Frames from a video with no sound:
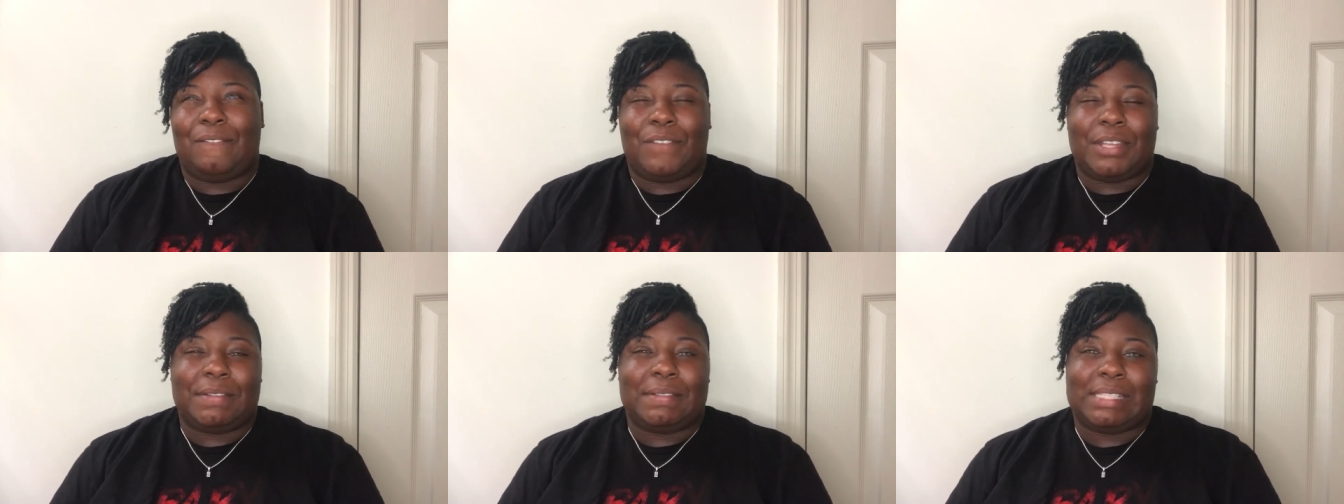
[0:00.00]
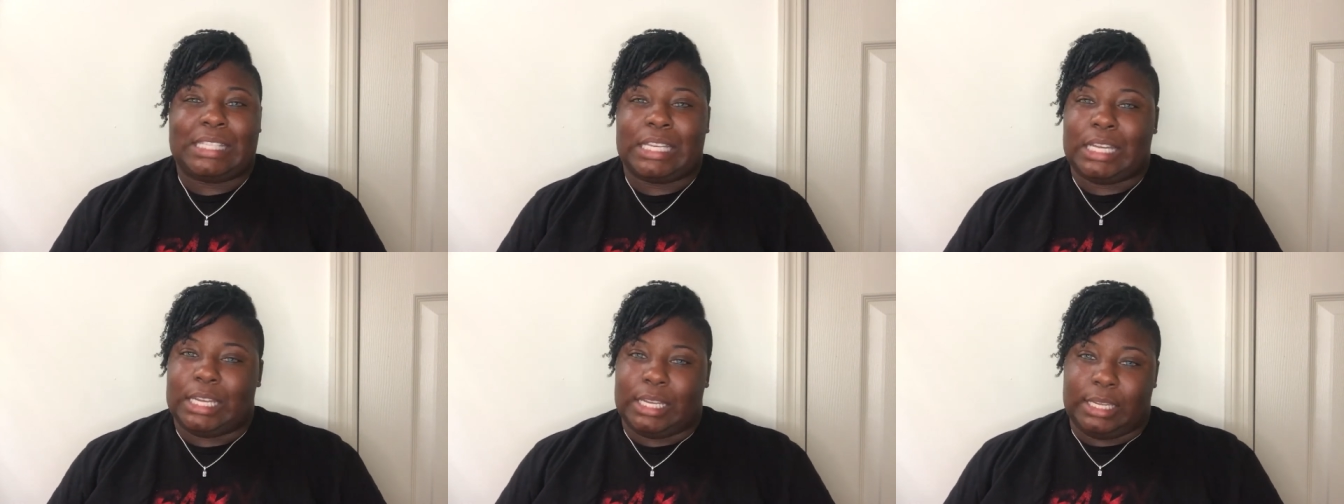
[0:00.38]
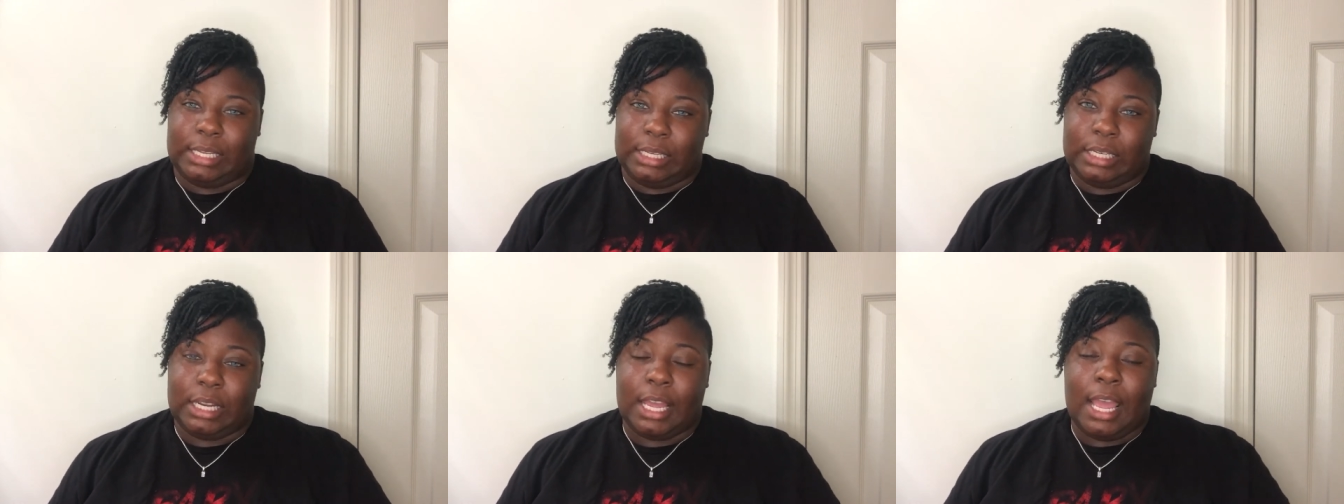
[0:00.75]

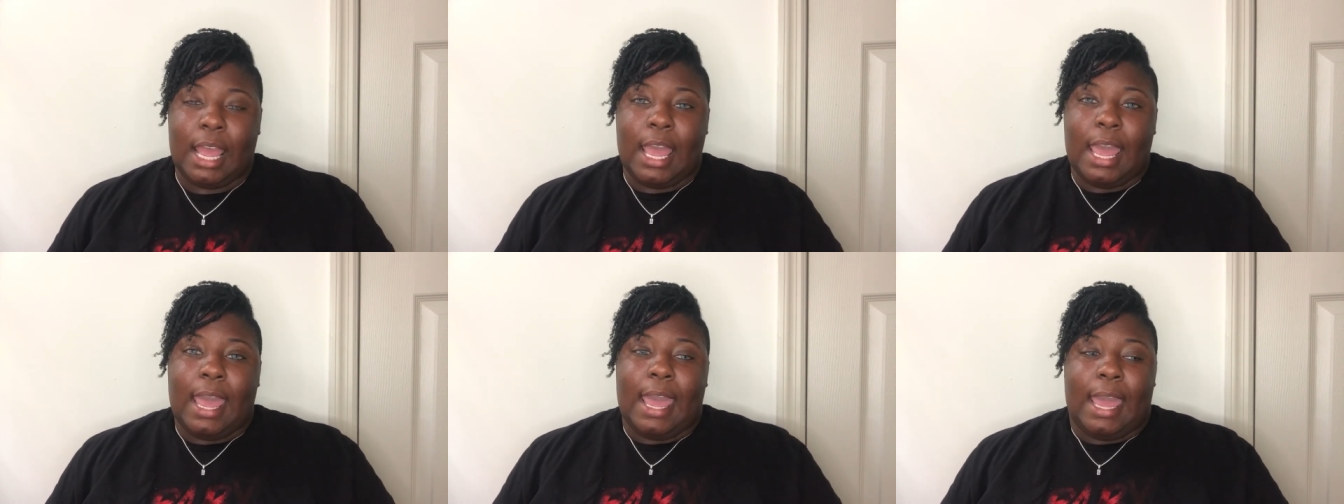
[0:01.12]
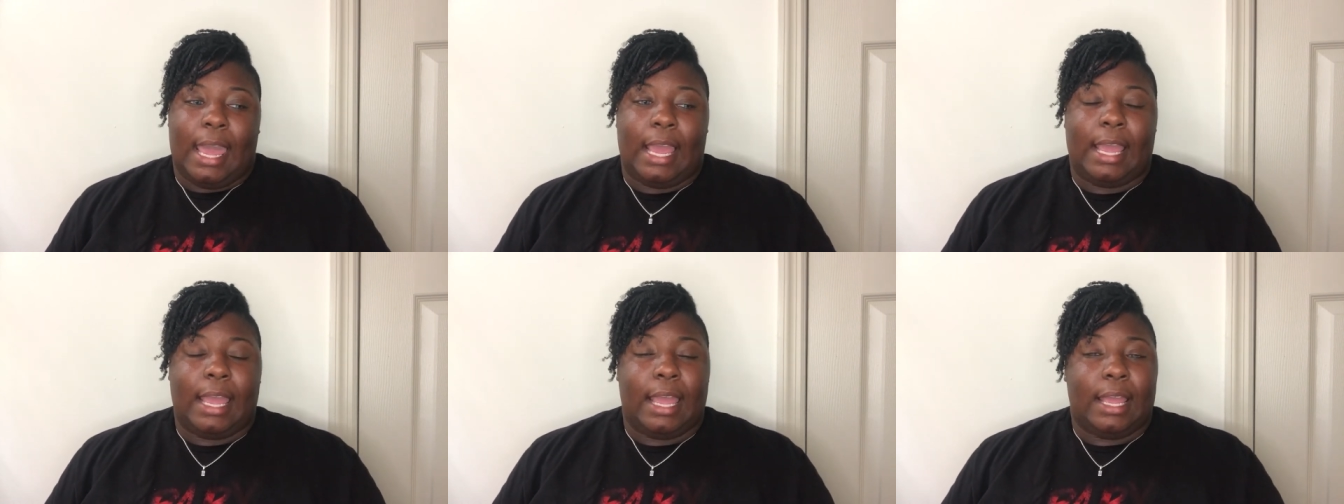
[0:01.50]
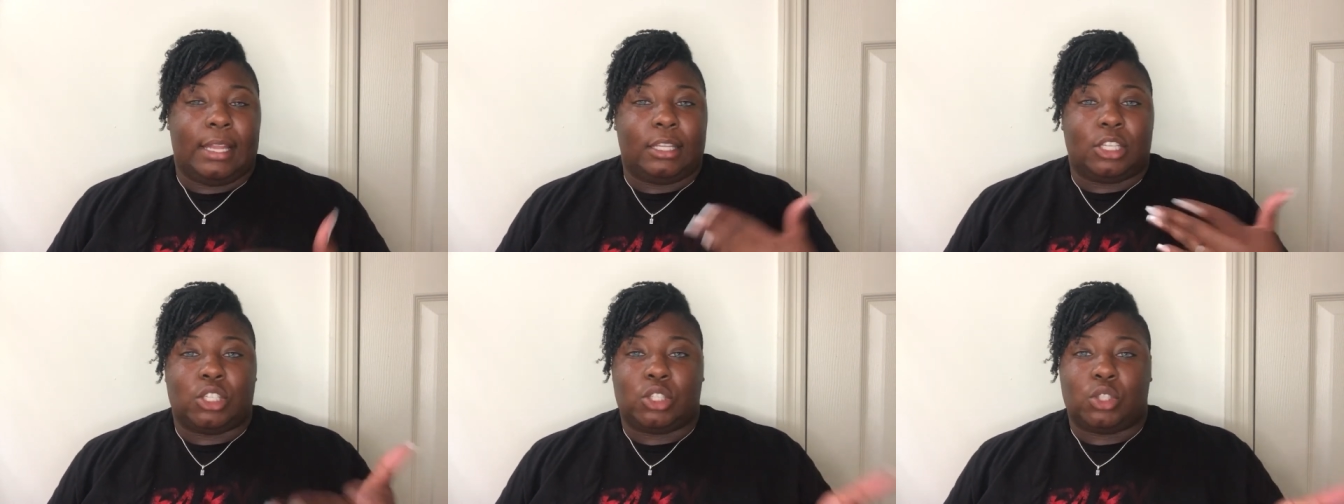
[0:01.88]
15
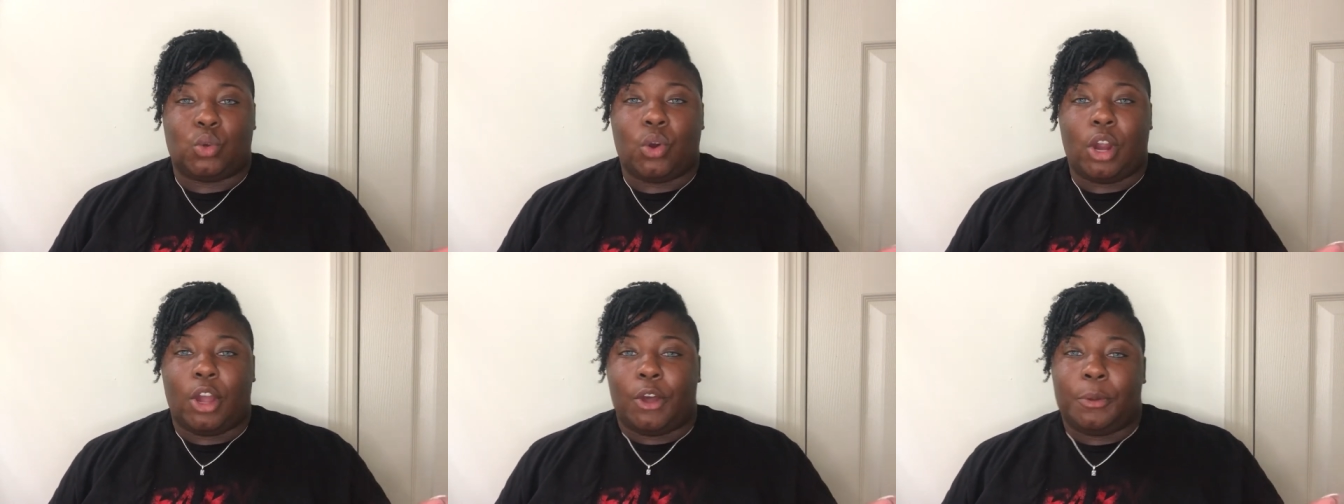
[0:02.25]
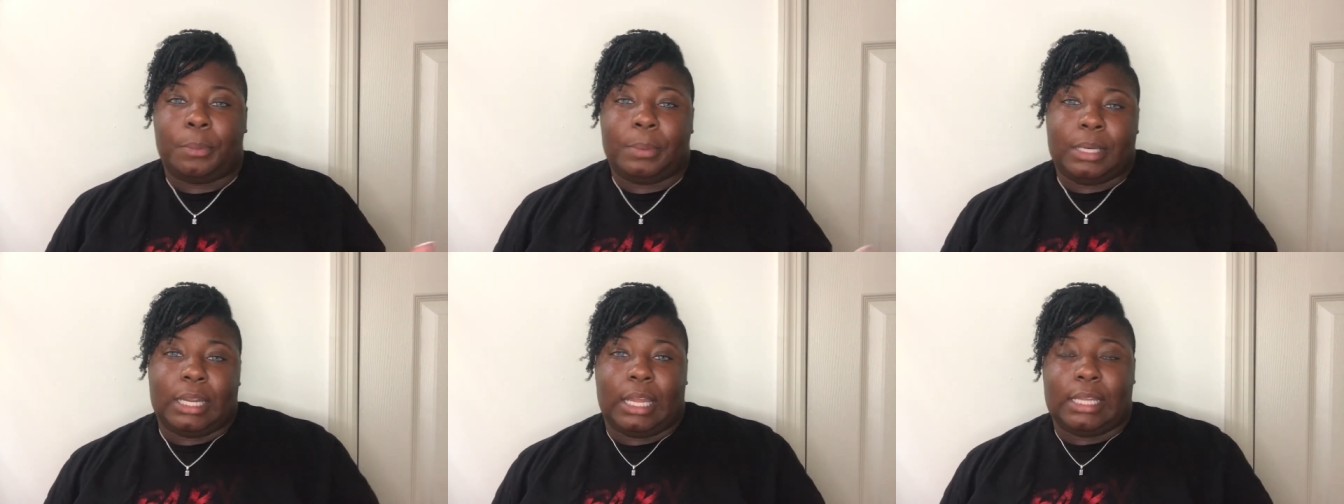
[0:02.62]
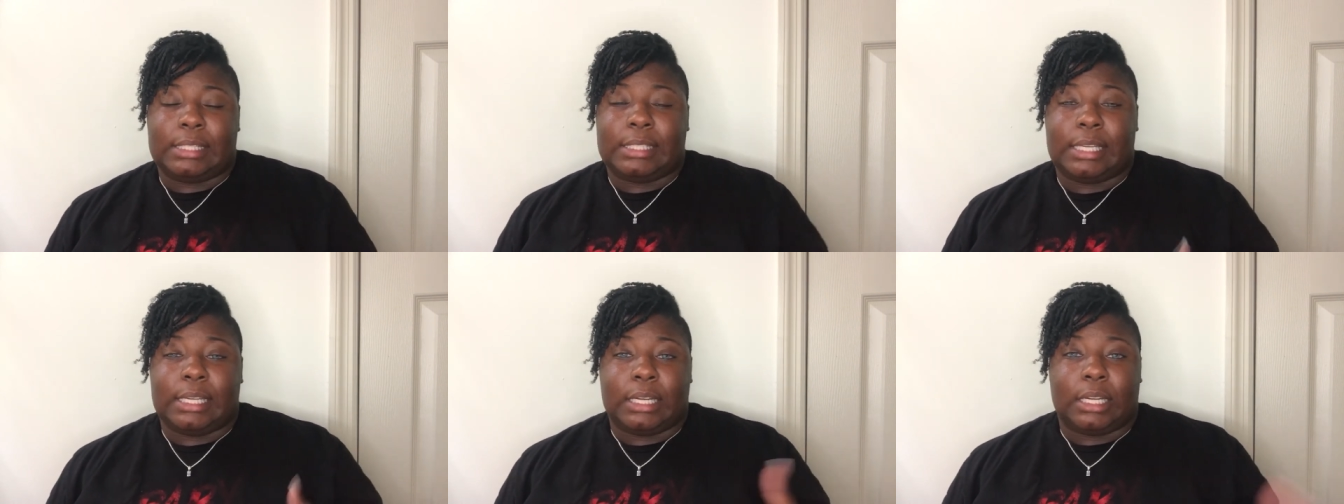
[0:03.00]
and the store opened
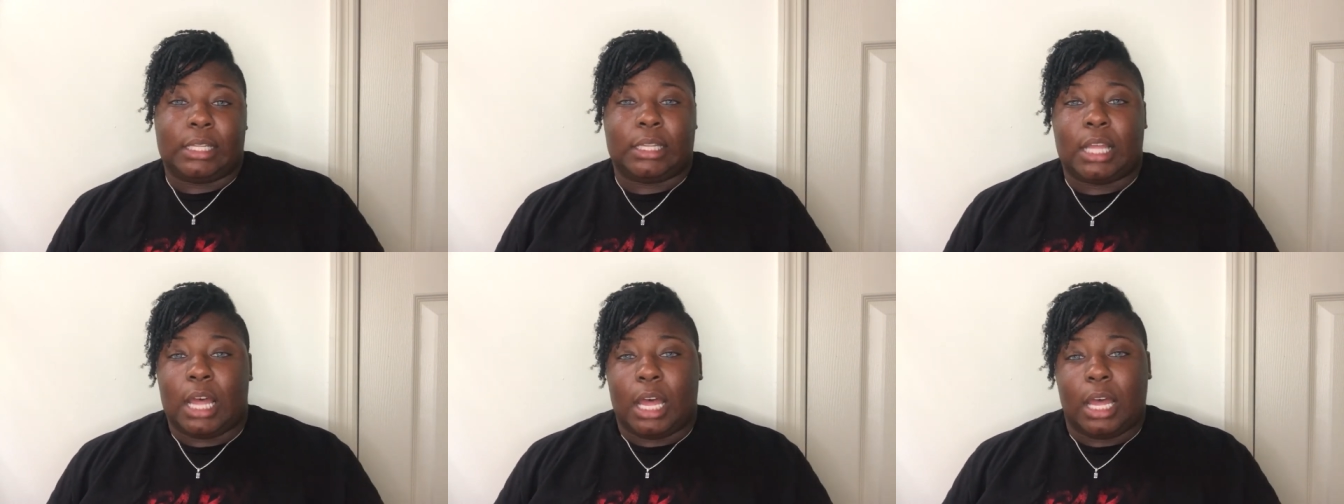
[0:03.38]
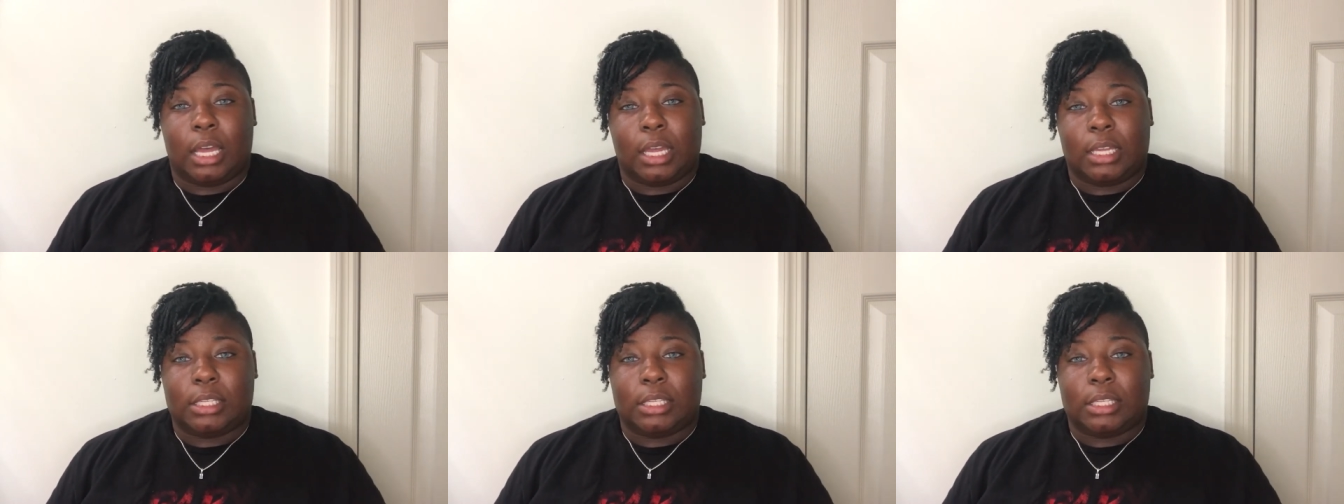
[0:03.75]
at 10 o'clock.